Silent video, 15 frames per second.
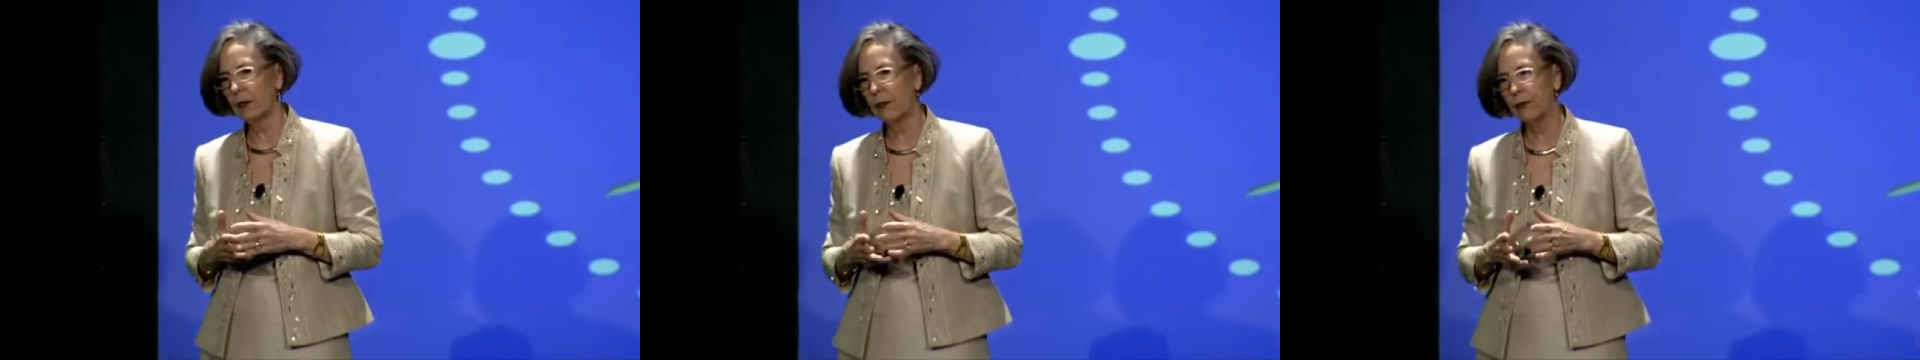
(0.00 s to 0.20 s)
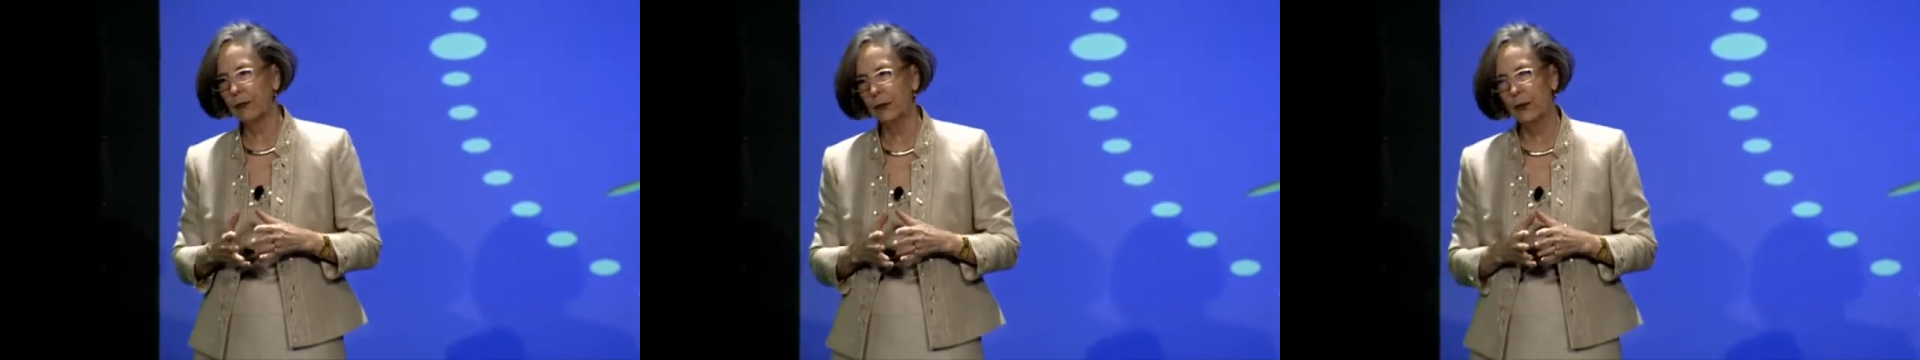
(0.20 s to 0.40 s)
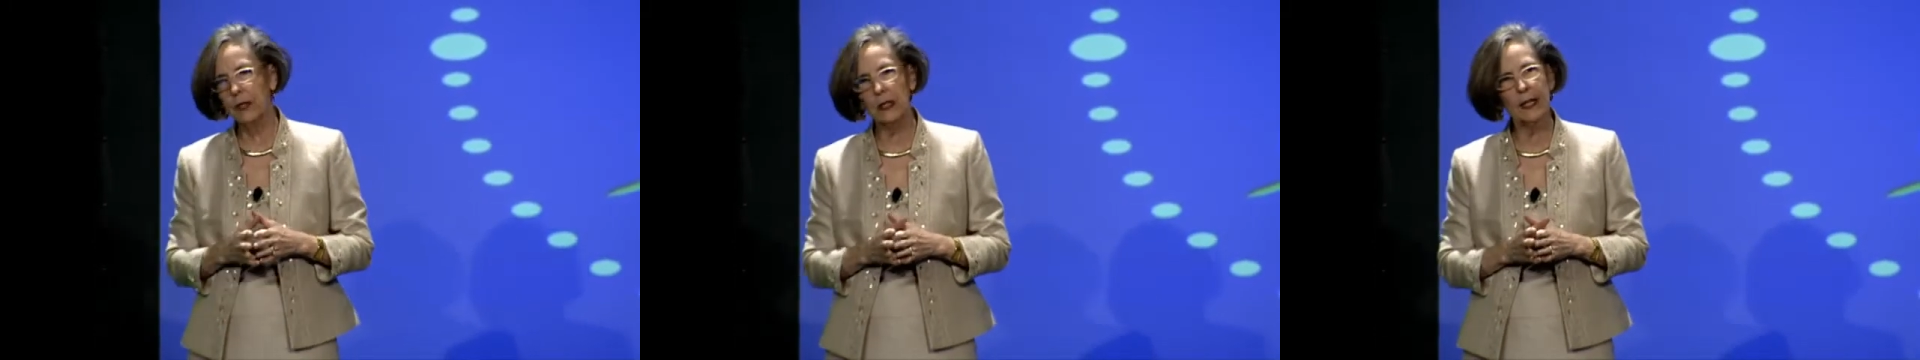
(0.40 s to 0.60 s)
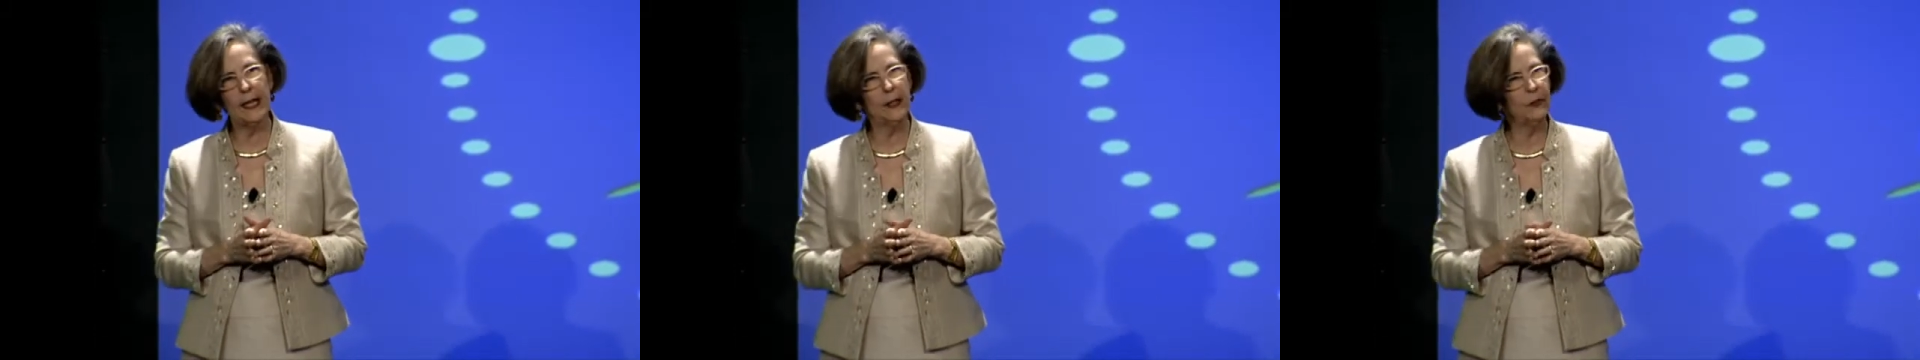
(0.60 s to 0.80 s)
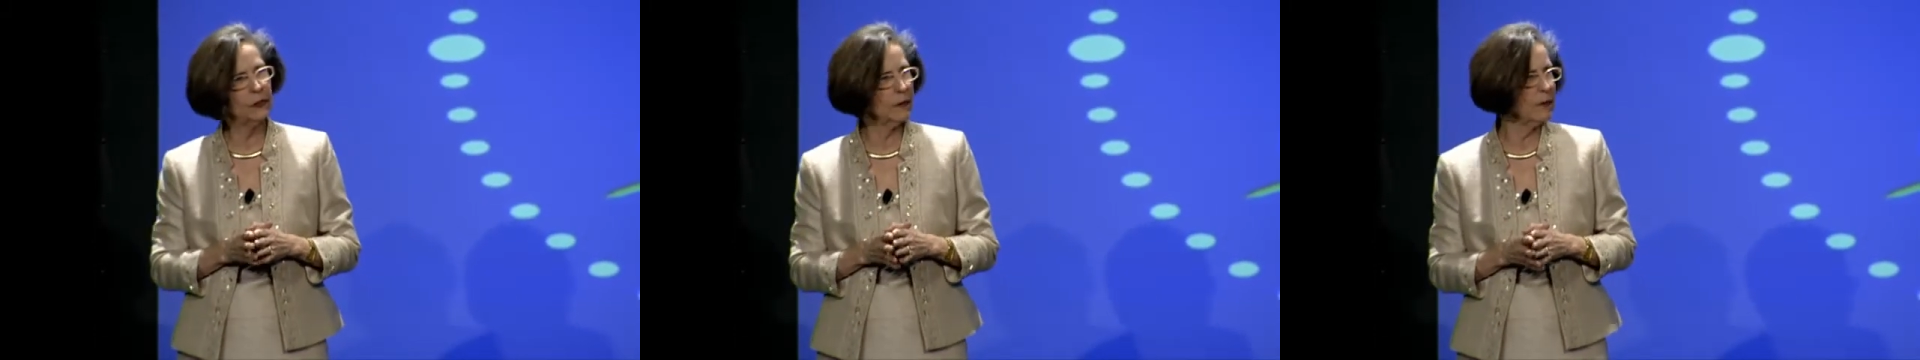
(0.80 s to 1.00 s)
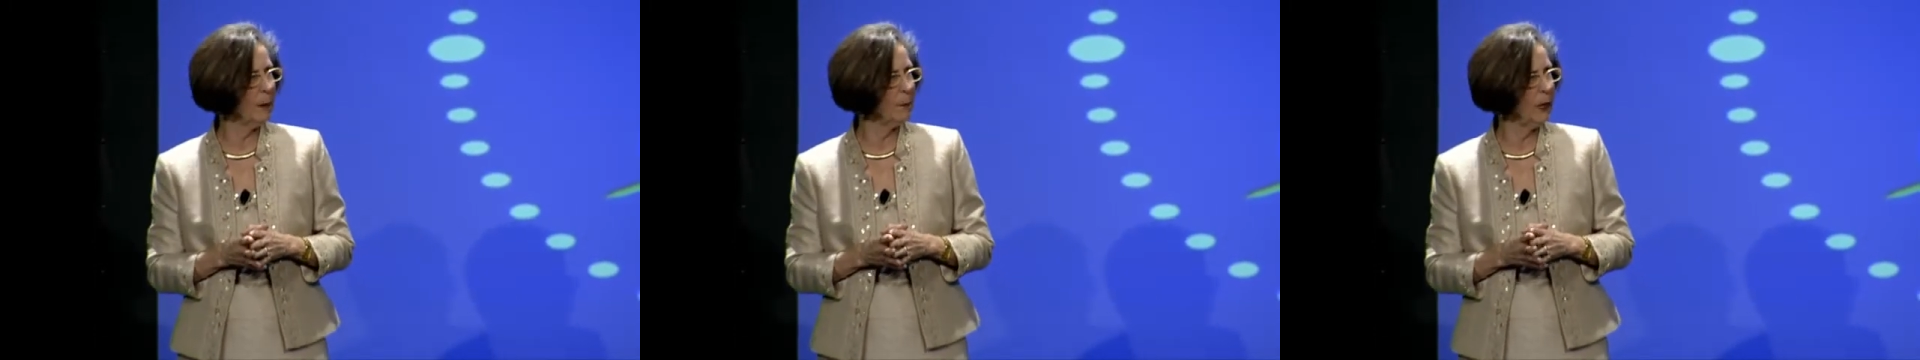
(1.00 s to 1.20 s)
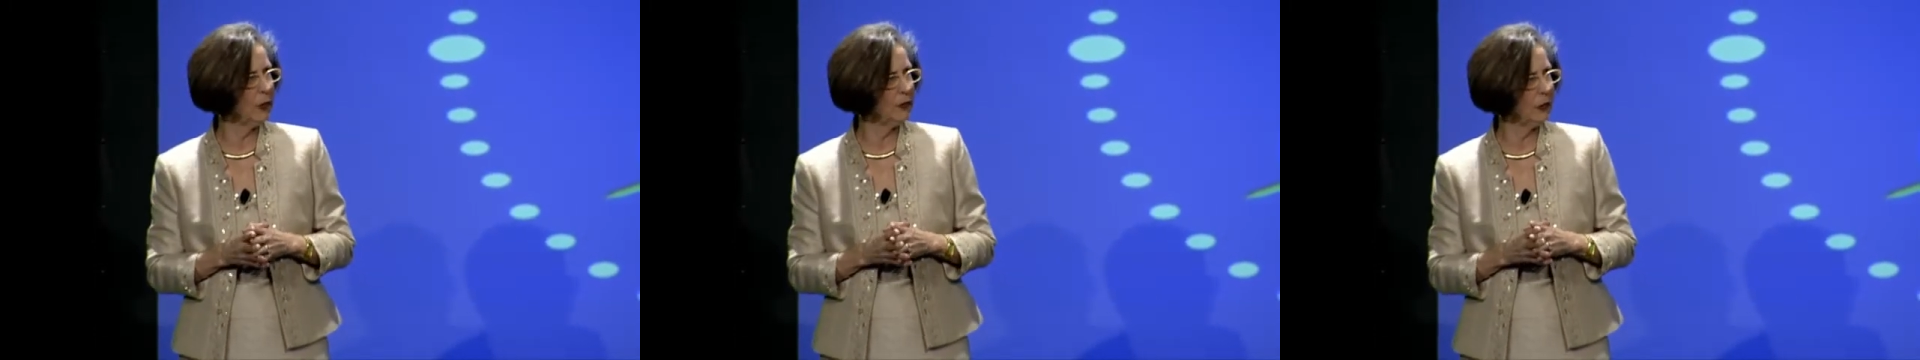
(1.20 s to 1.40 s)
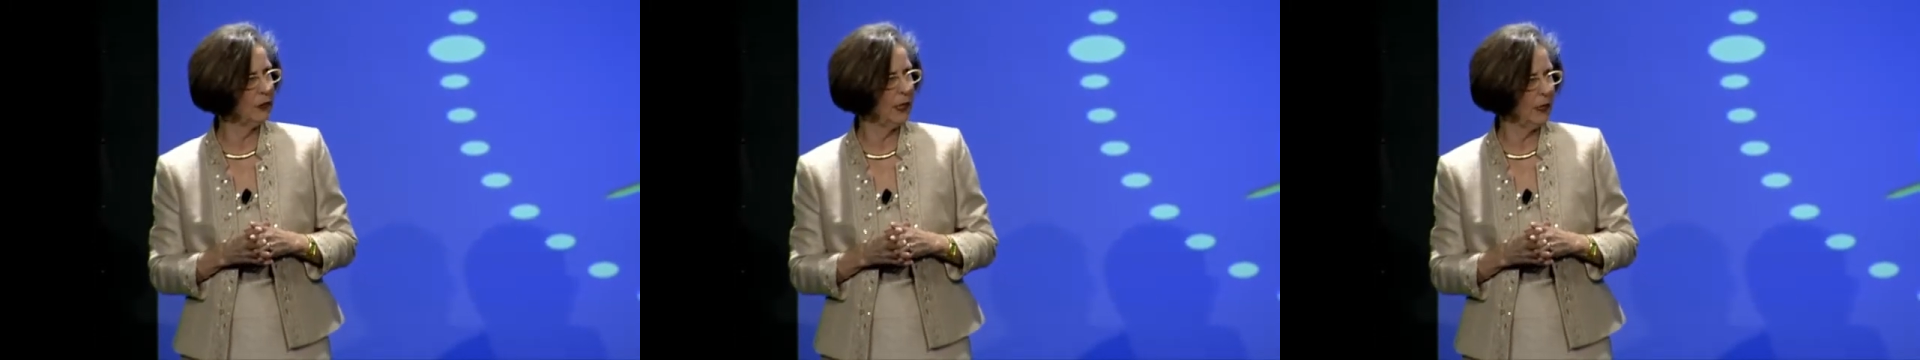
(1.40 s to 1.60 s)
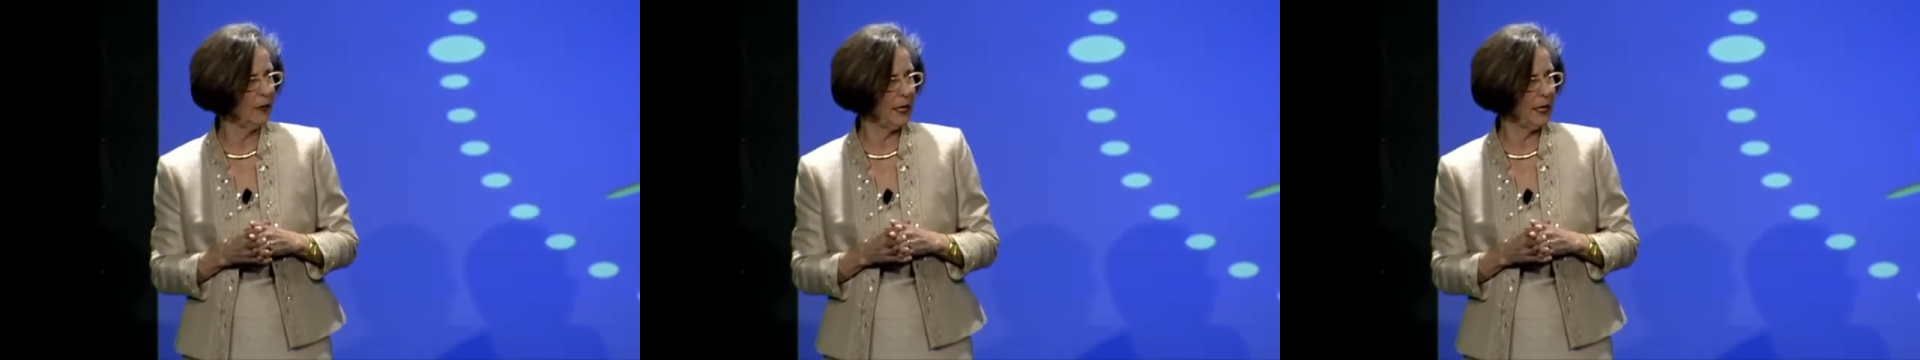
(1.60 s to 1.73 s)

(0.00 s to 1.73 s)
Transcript: through the lens of the budgetary